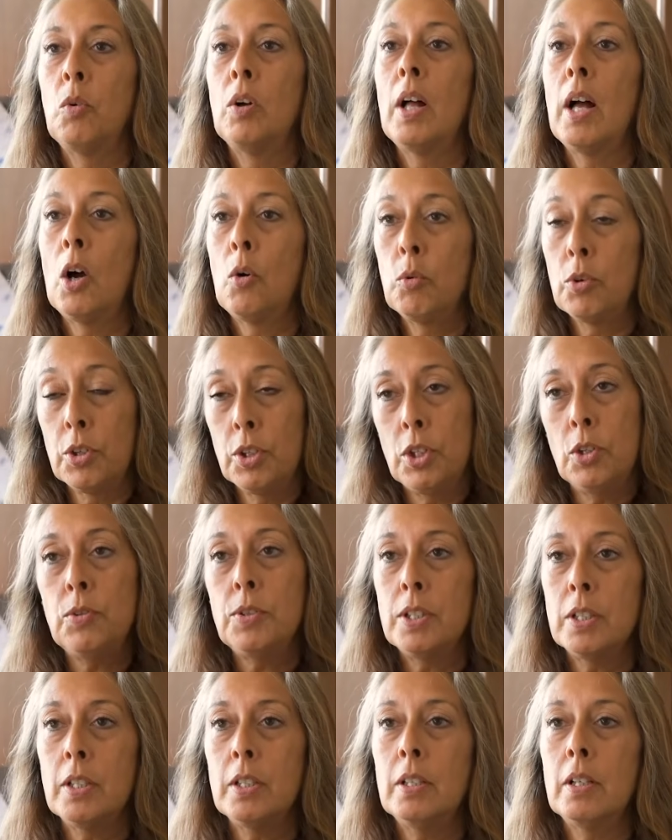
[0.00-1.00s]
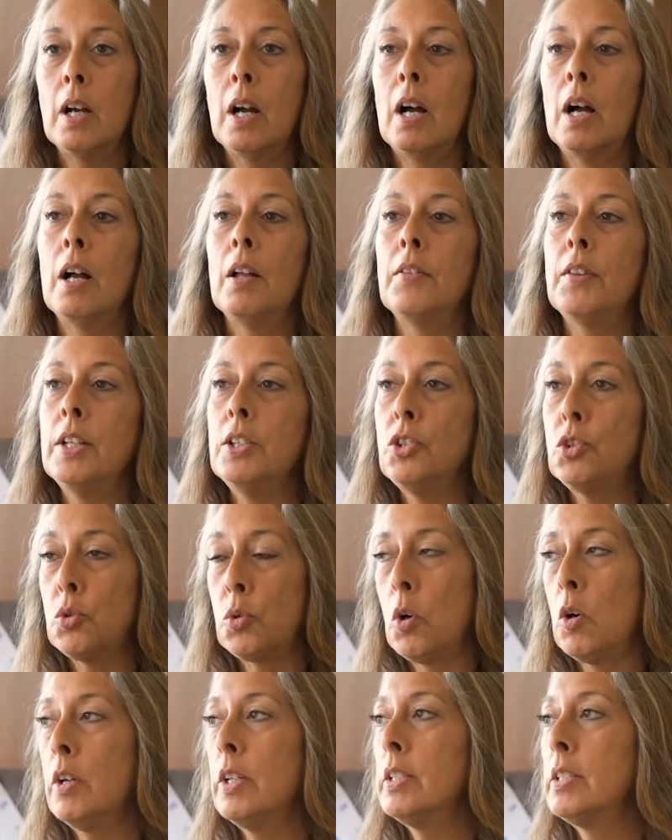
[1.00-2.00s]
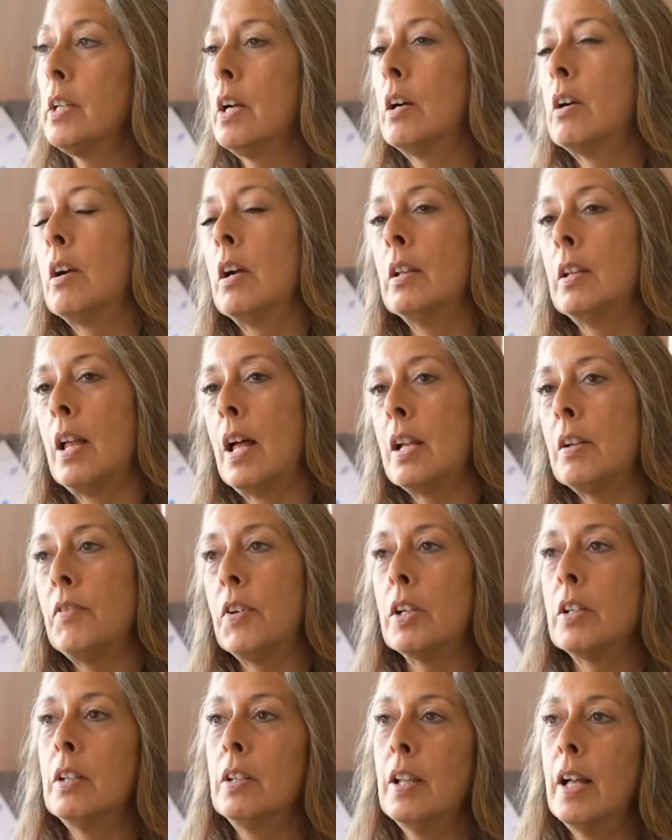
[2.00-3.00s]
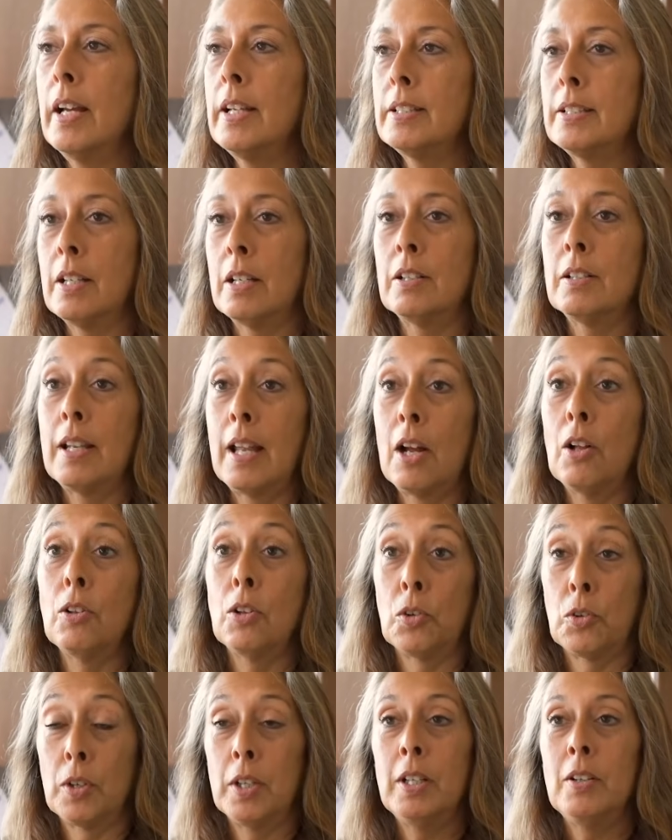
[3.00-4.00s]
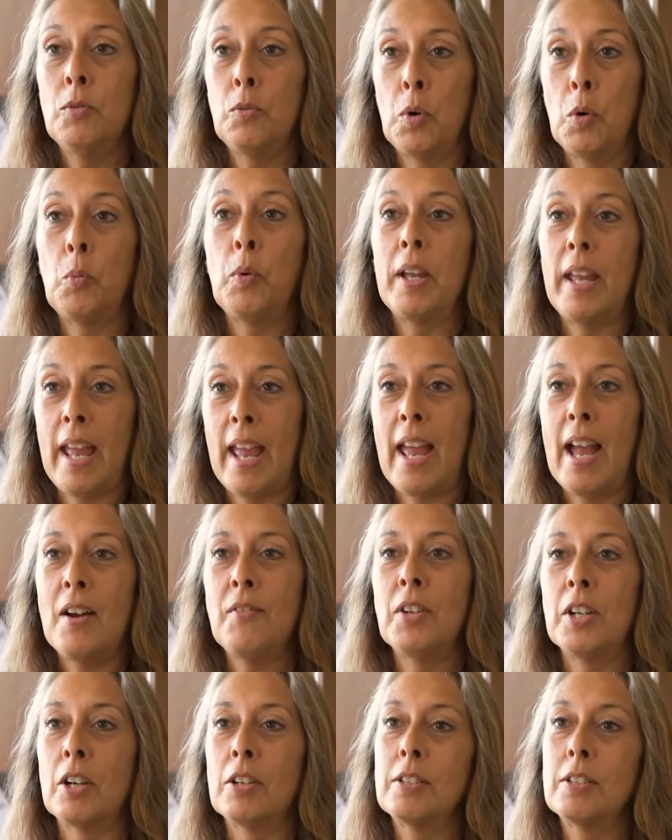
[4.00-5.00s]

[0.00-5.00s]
Well, how we're using these drawings are, a lot of our clients are now learning what we have,